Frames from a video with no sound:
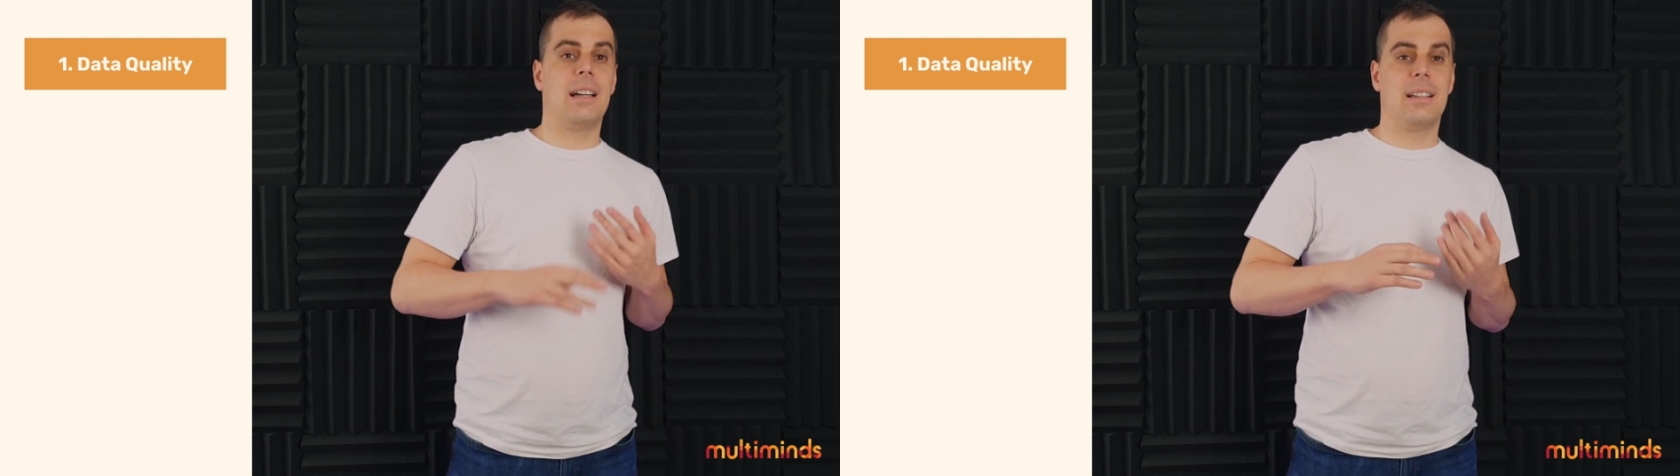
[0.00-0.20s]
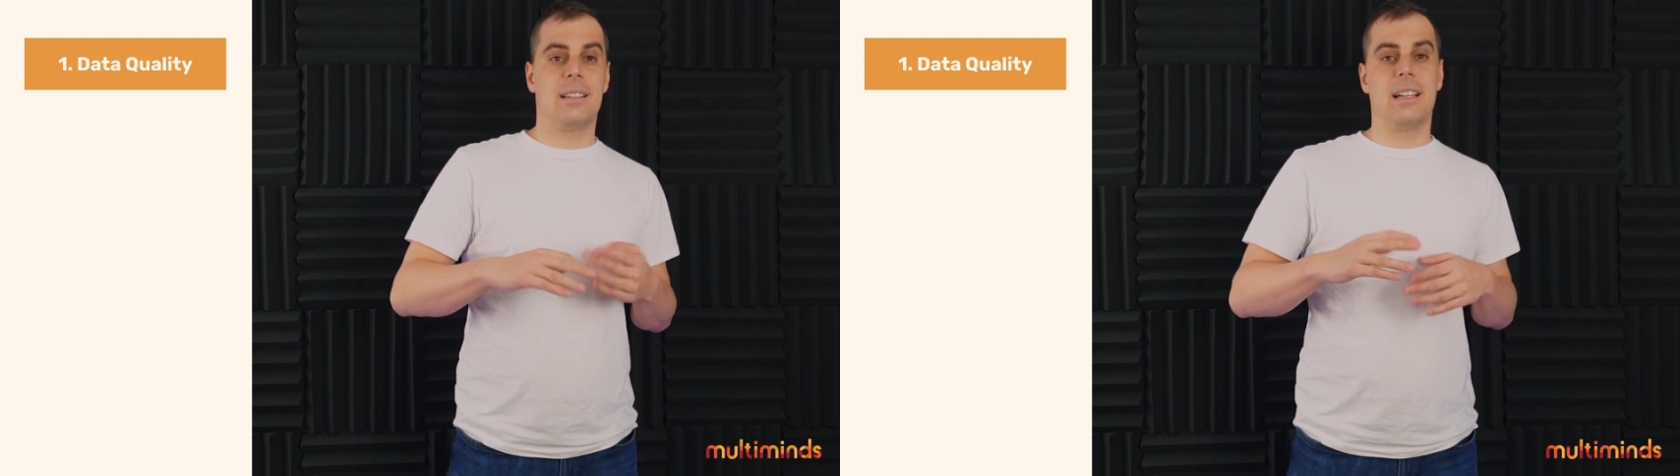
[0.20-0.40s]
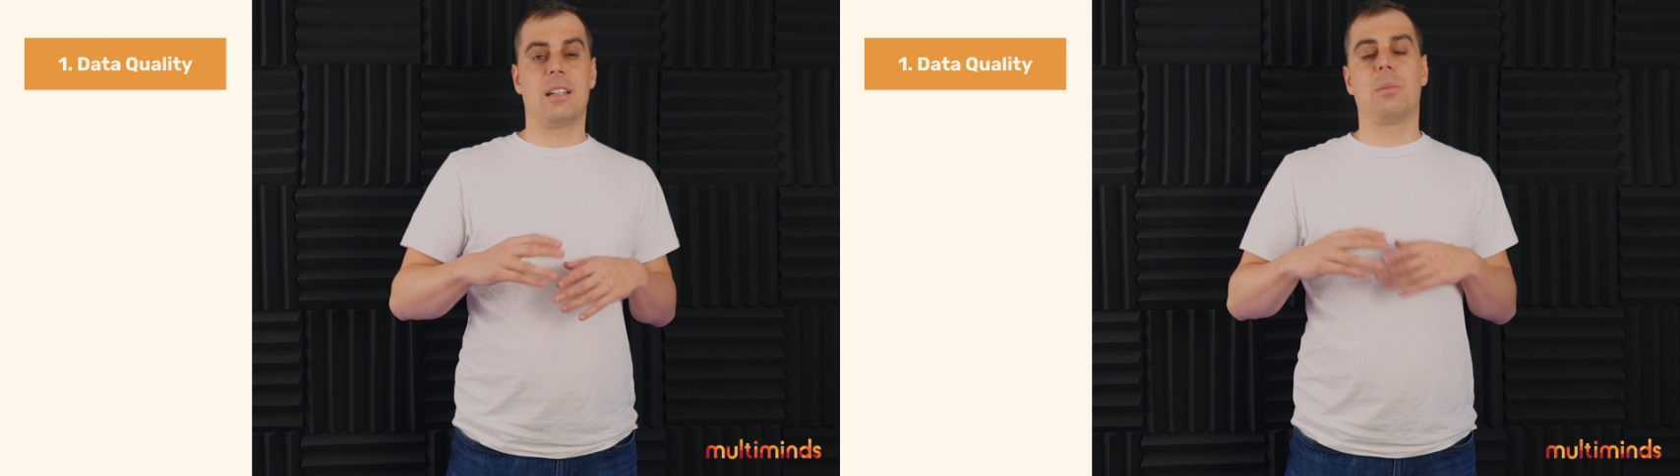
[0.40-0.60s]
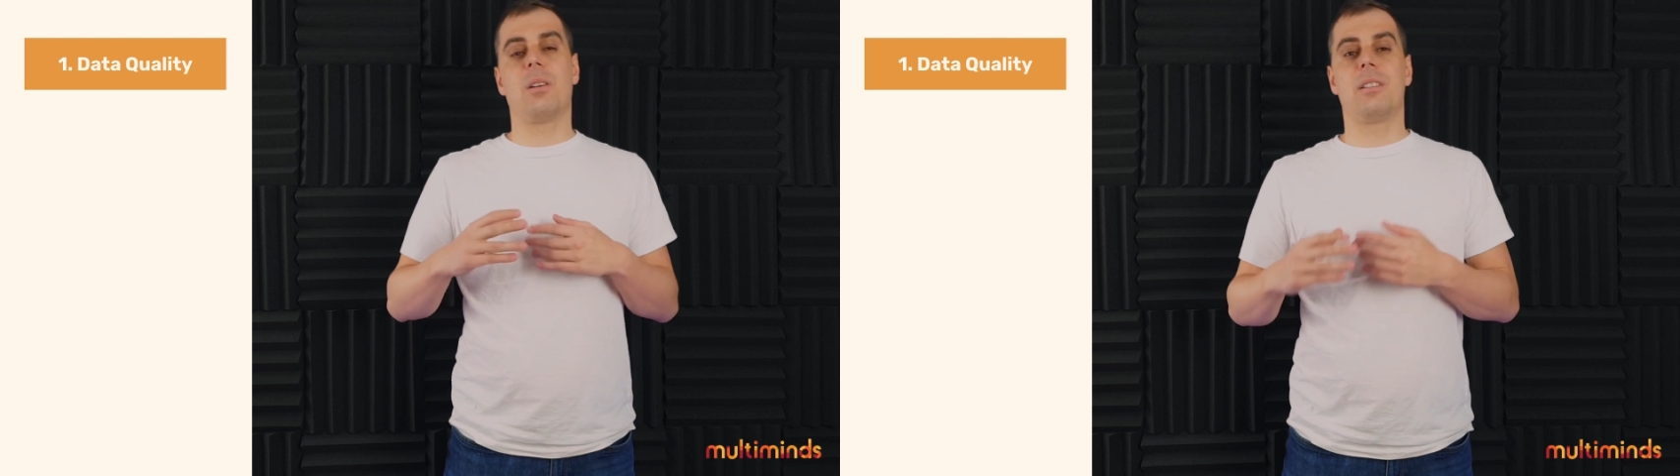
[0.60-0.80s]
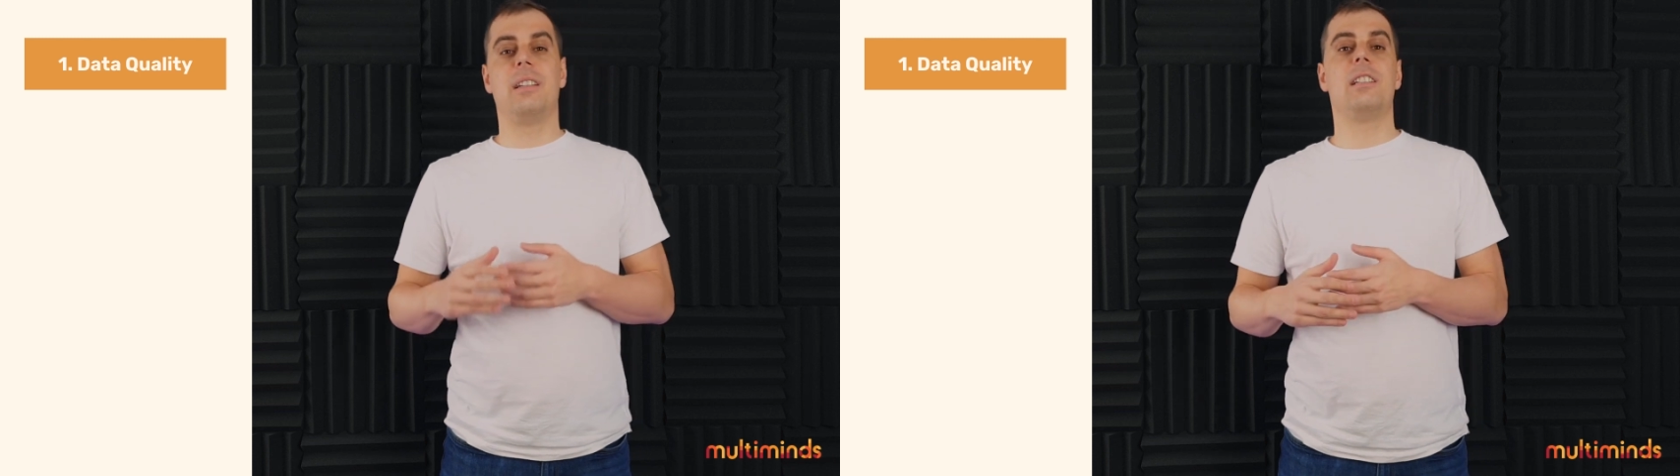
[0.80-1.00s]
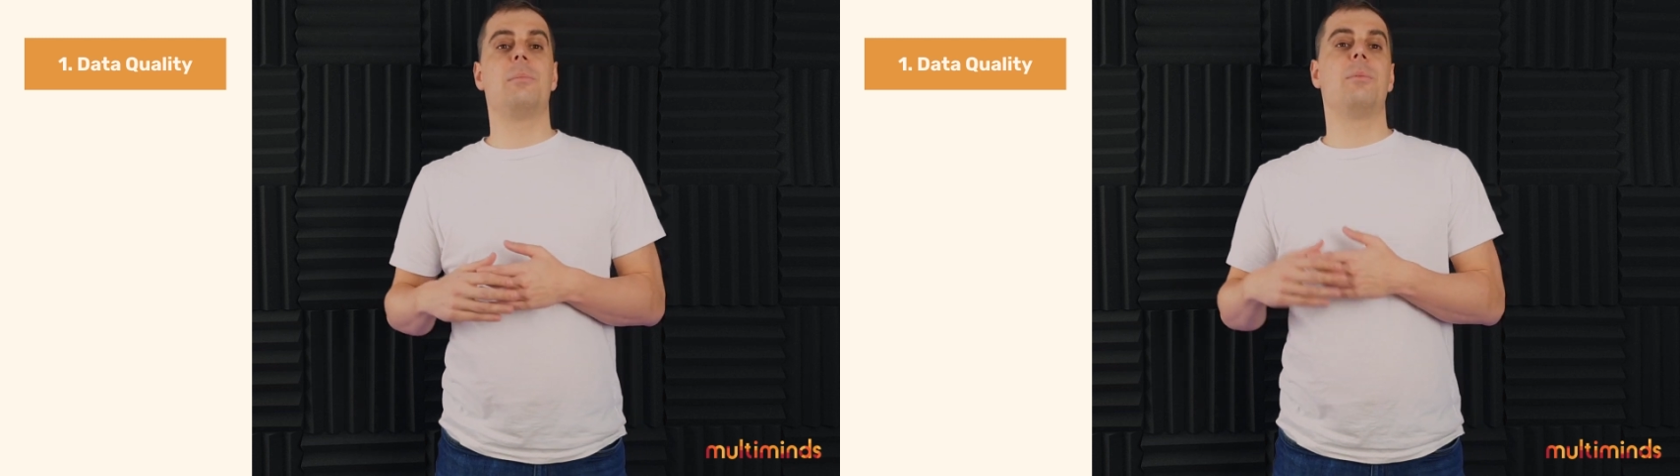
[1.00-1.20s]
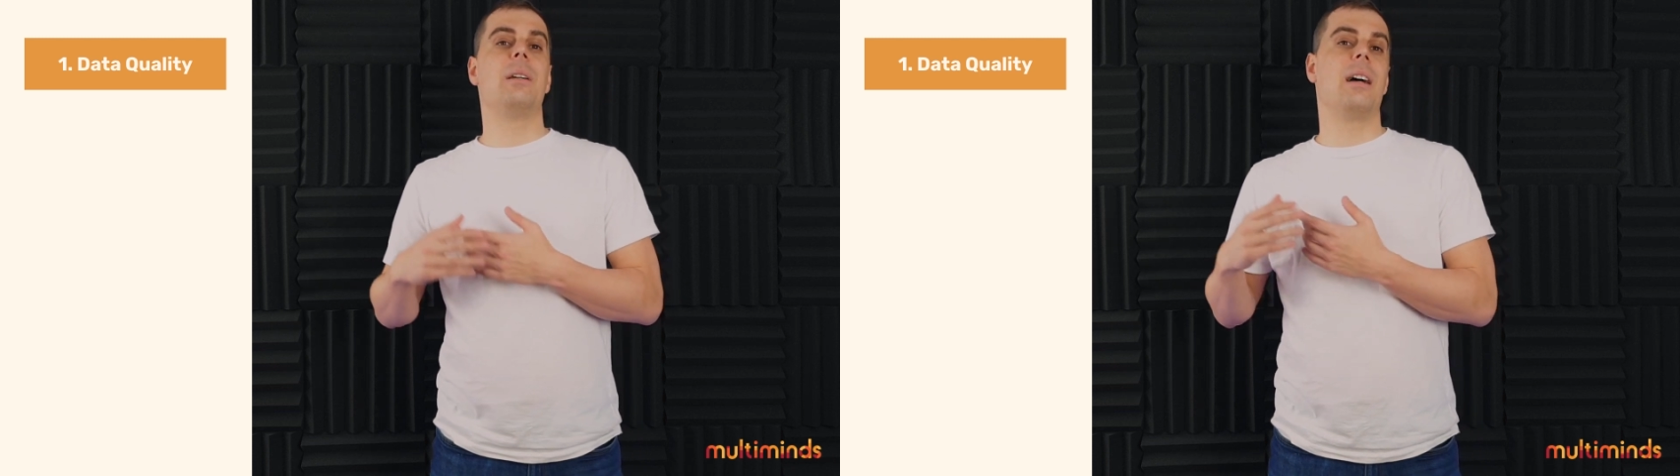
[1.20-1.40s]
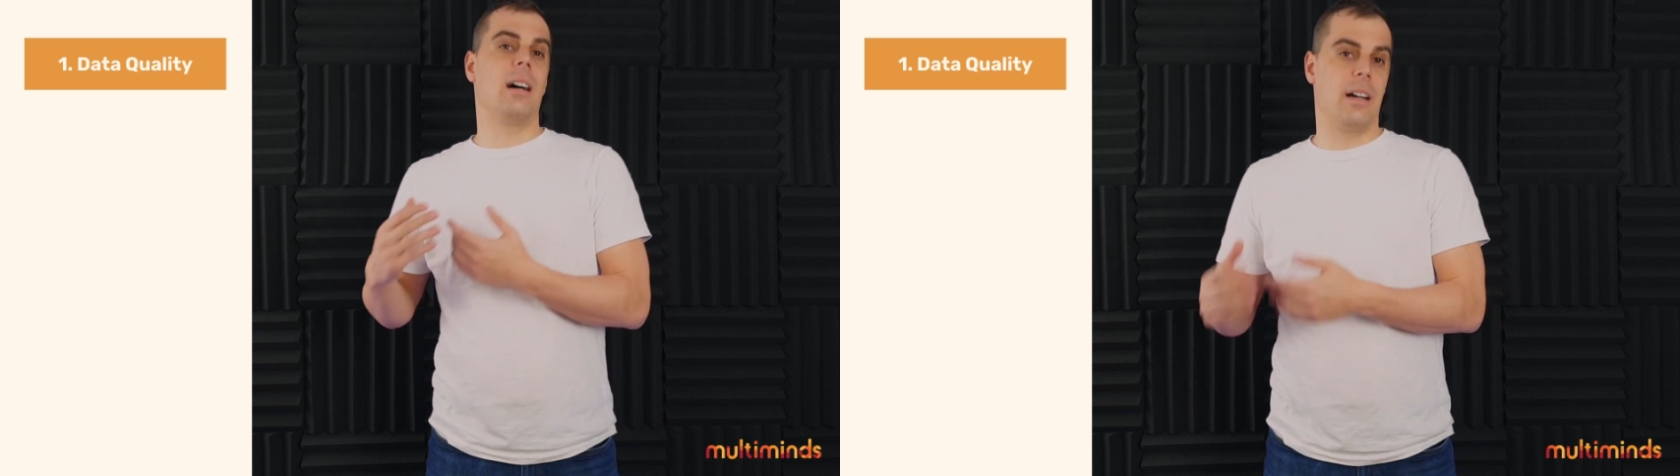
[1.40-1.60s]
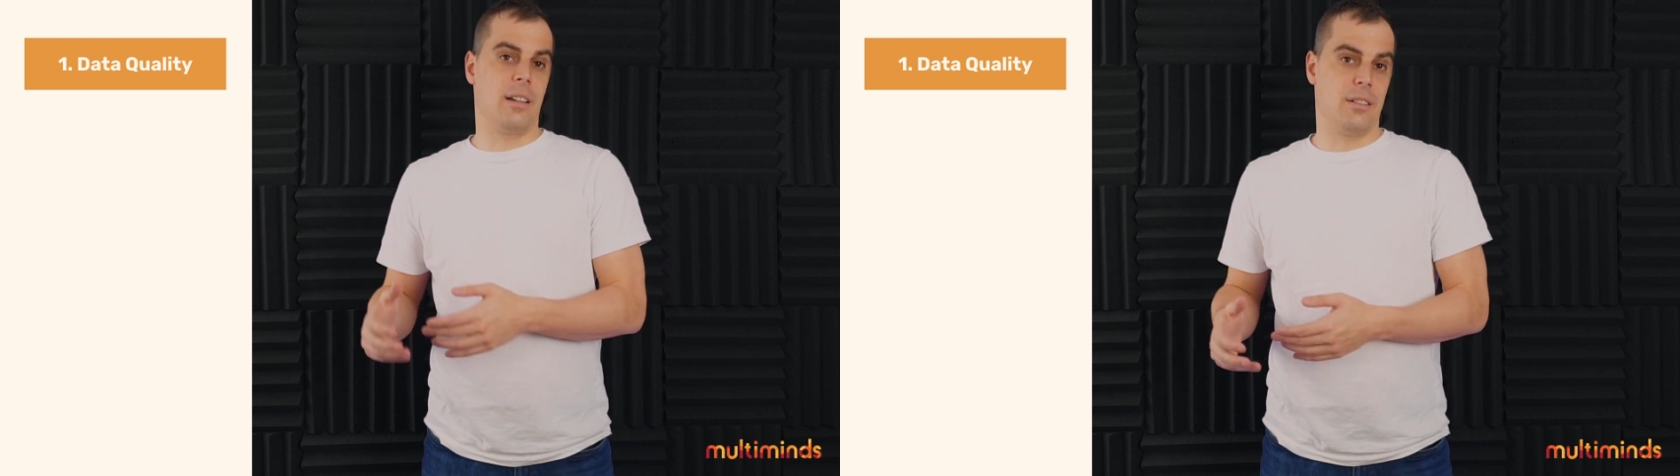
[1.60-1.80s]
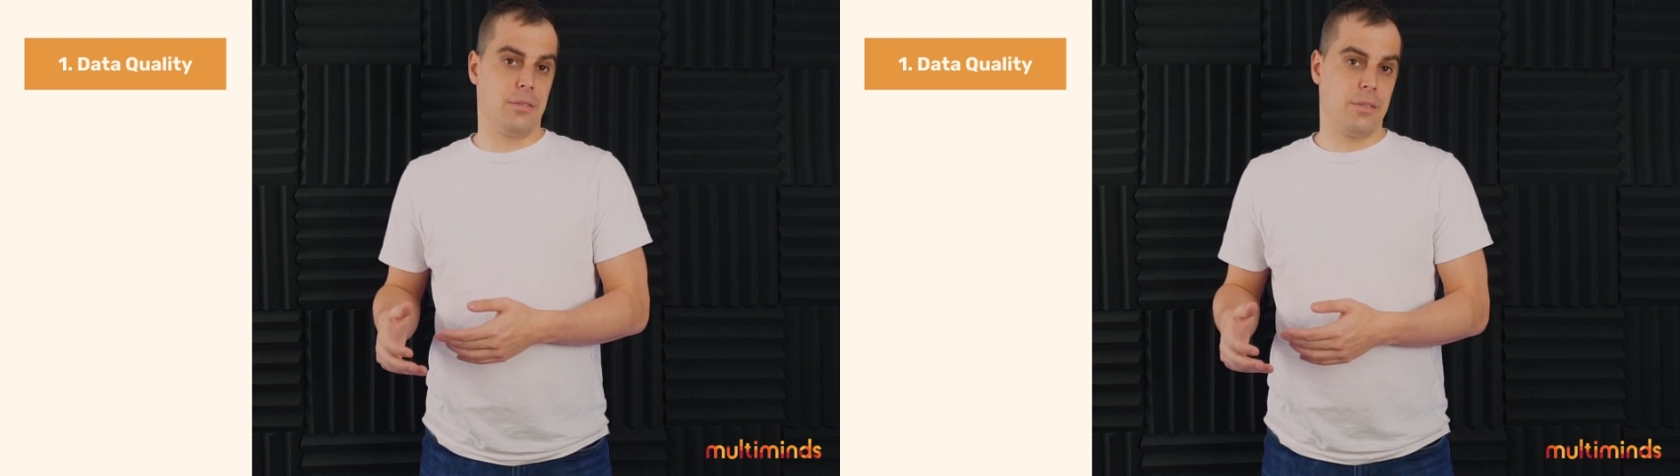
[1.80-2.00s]
and the data quality needs to be high
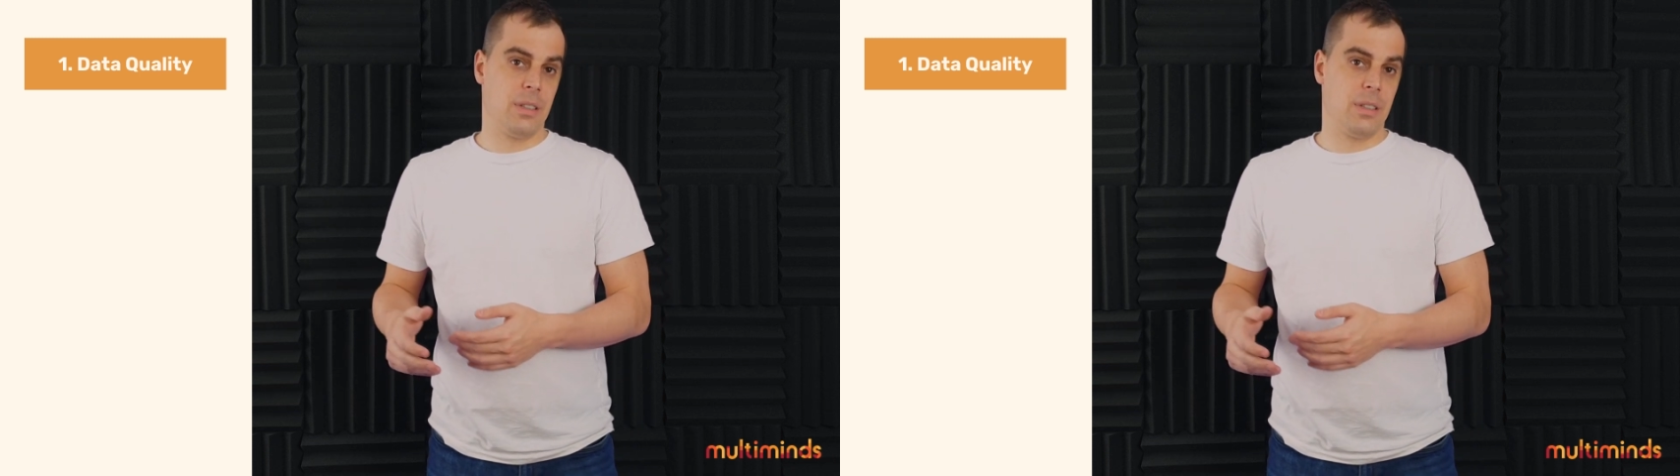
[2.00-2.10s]
enough.